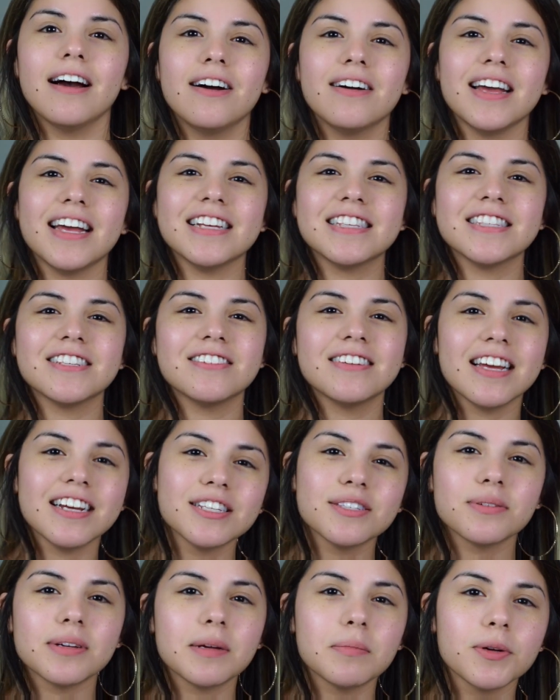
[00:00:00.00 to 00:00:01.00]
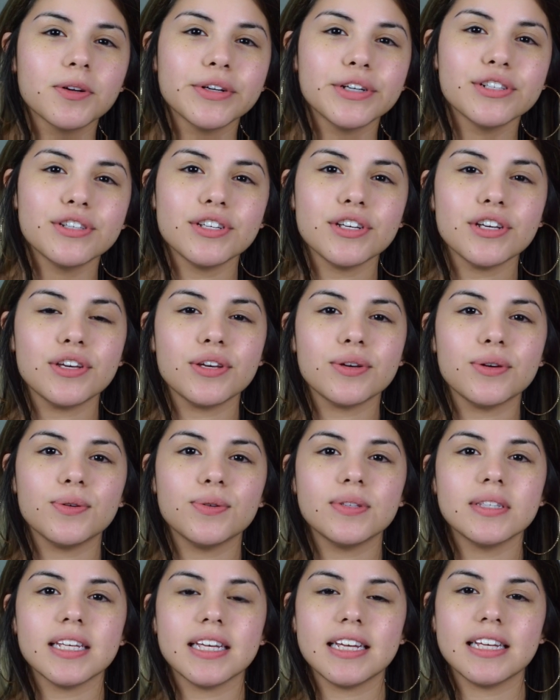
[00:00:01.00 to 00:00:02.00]
Okay, so next what I'm going to
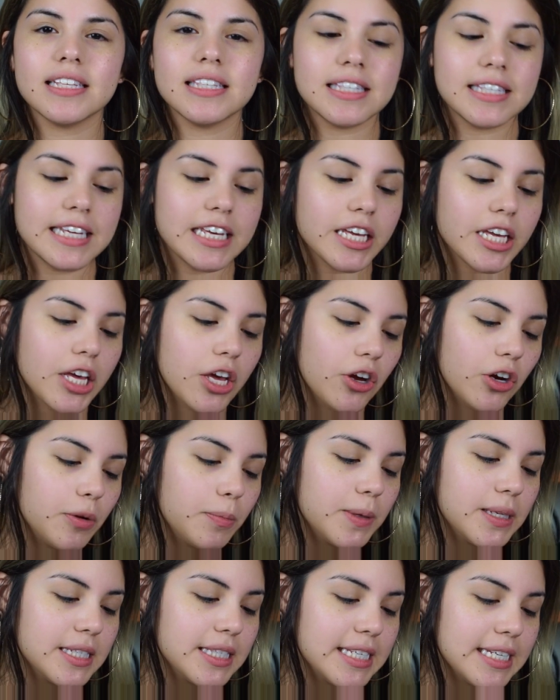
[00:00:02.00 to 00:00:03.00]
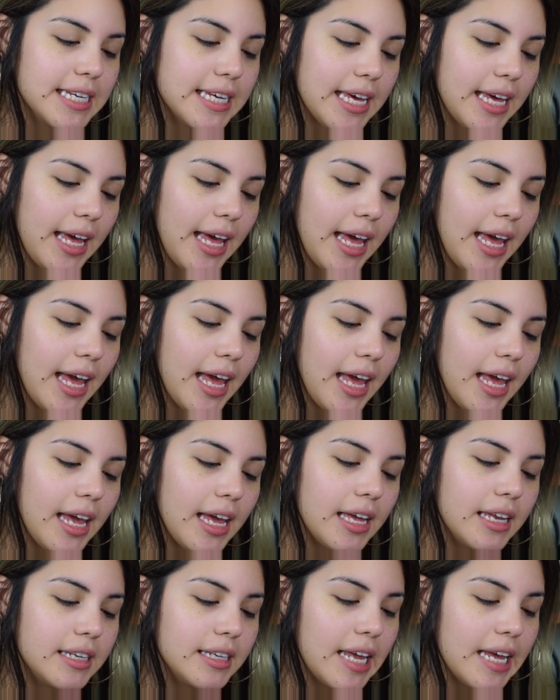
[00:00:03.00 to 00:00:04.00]
use is the Urban
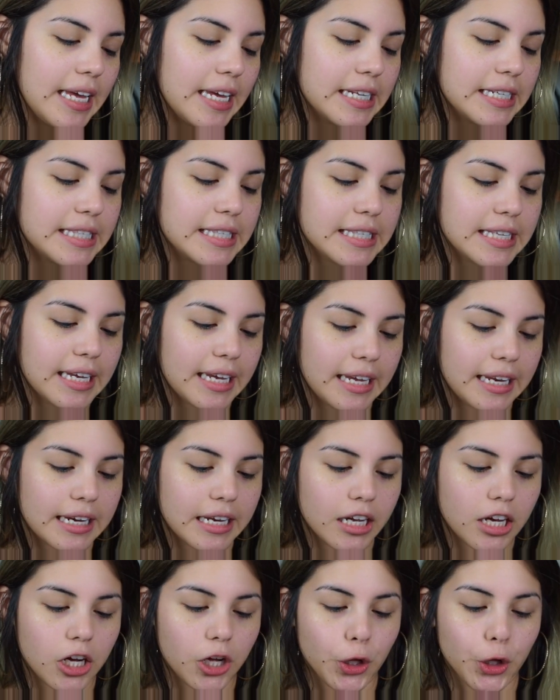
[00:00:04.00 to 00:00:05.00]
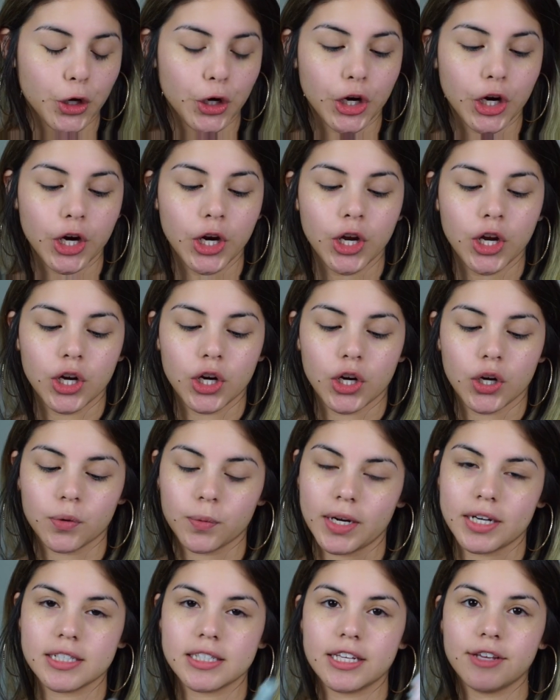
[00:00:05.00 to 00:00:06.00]
Decay Naked Skin Color
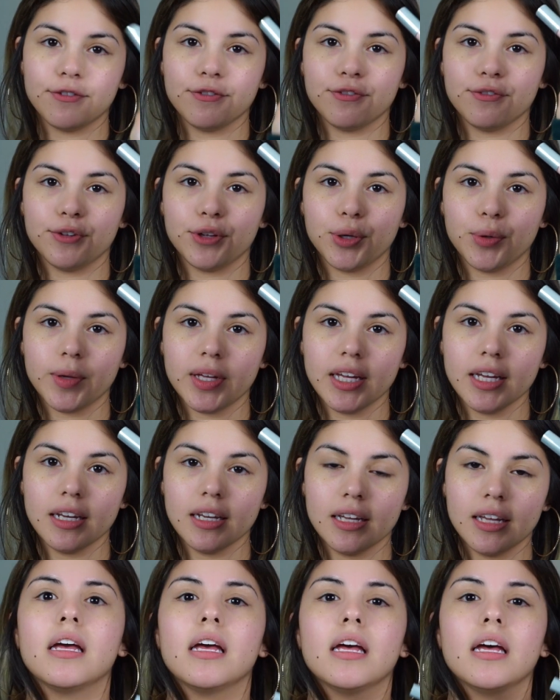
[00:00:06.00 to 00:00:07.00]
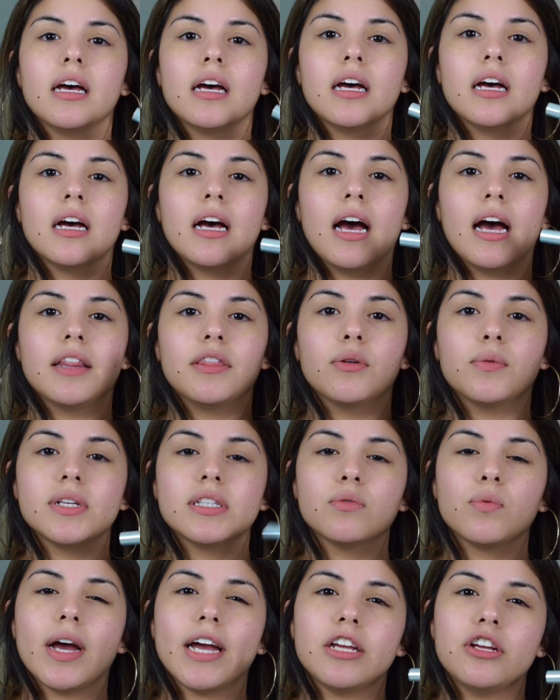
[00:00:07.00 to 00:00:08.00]
Correcting Fluid. The
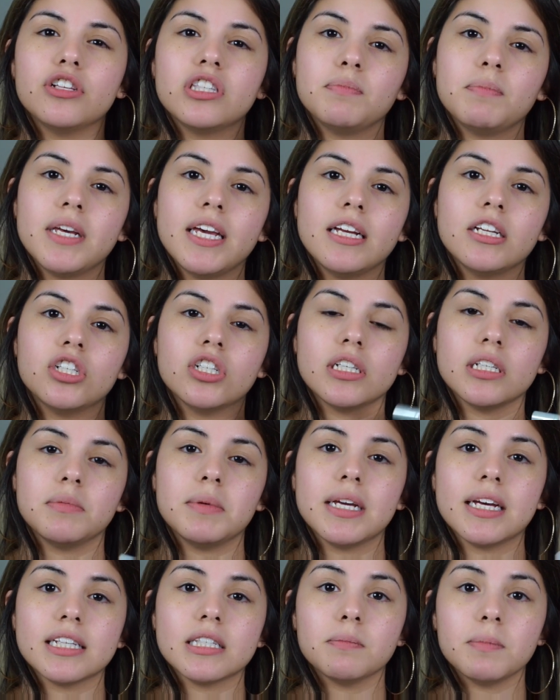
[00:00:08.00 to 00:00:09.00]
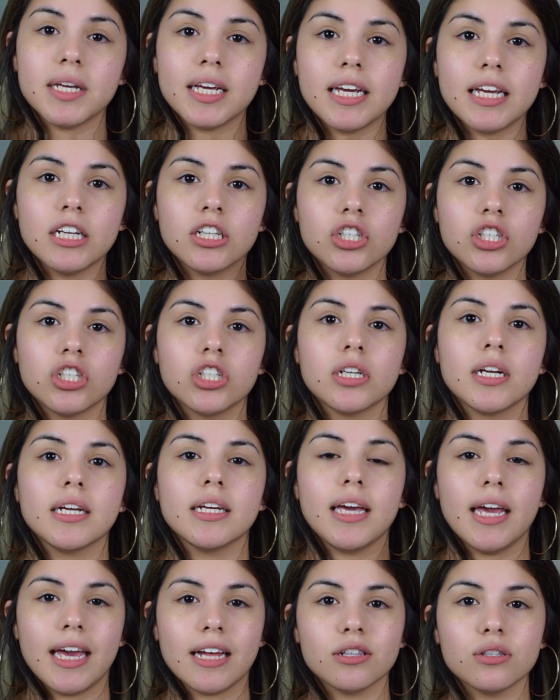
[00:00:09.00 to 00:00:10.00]
reason why I use peach is because peach
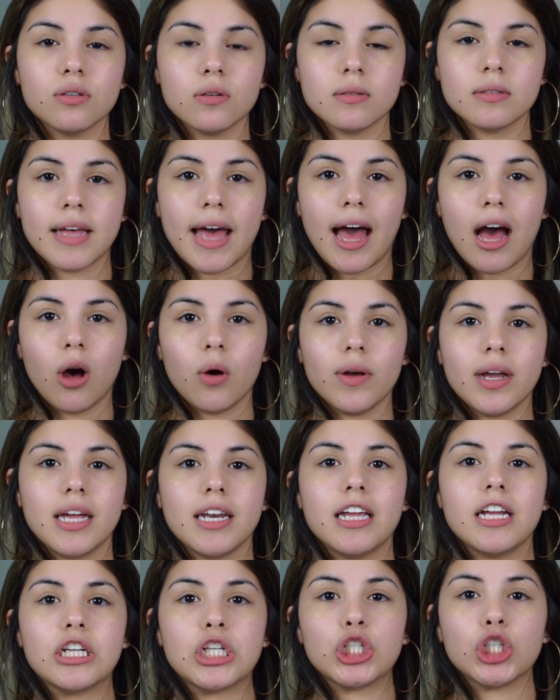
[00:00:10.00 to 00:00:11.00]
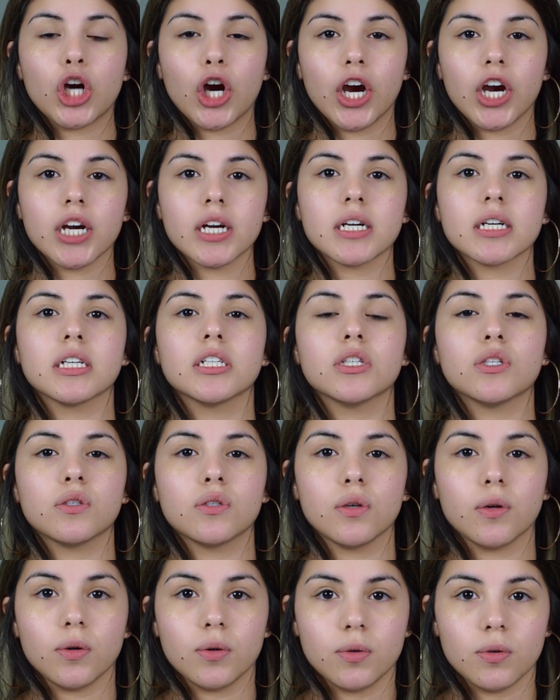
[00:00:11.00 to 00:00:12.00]
cancels out any dark
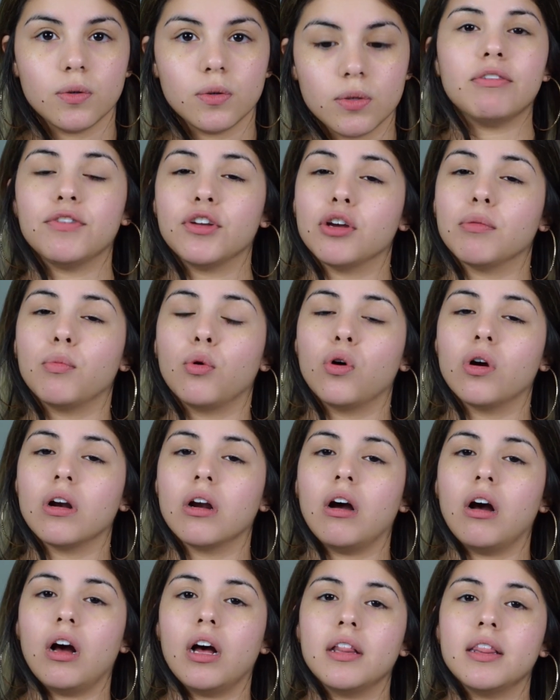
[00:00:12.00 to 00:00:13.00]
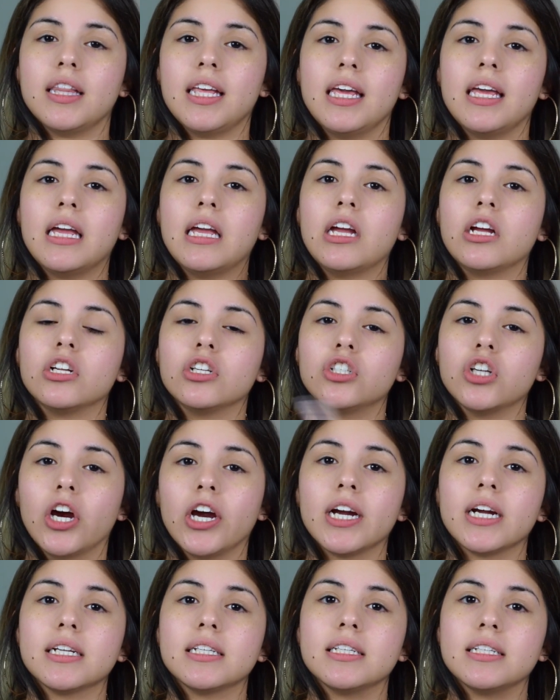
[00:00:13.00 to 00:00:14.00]
circle. If you're more on the
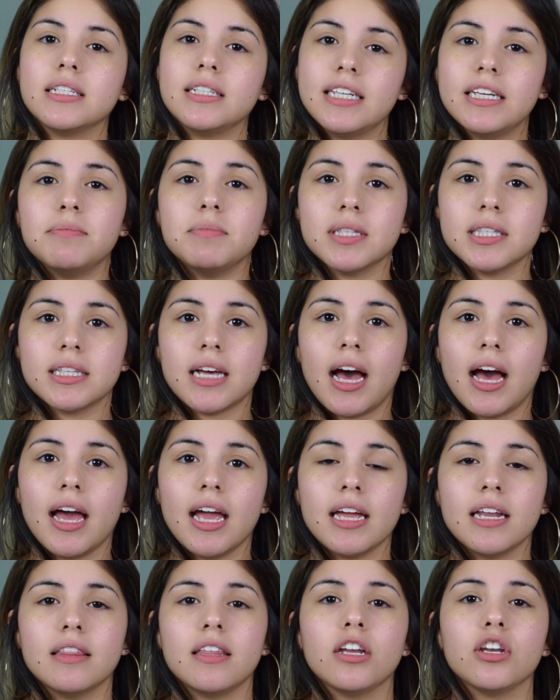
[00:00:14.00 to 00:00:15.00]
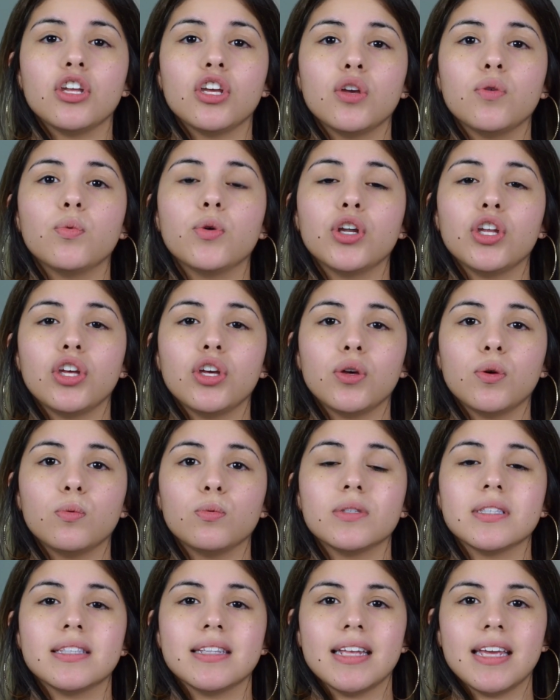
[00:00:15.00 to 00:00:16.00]
dark to deep side, then you would
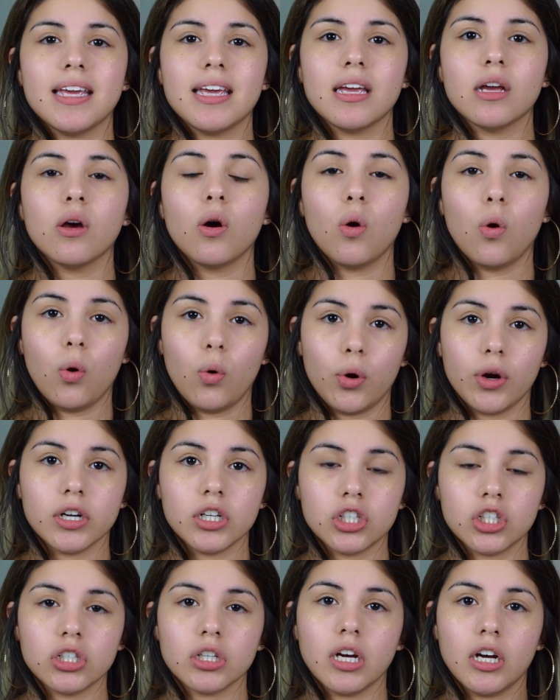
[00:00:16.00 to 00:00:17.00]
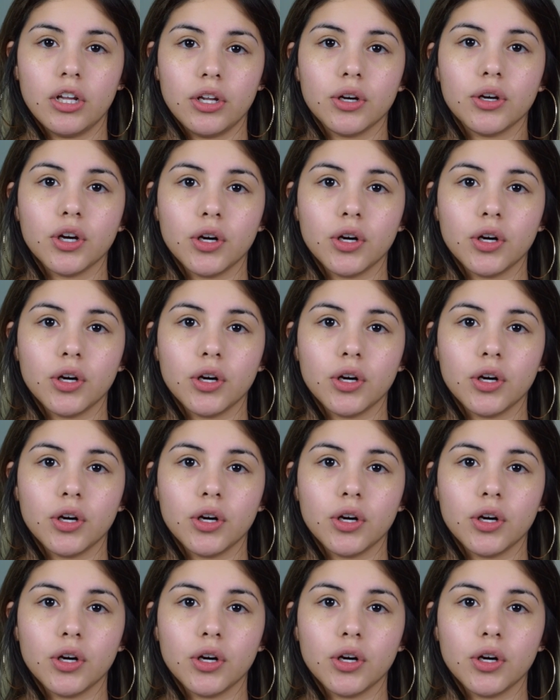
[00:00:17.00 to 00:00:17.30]
use the orange color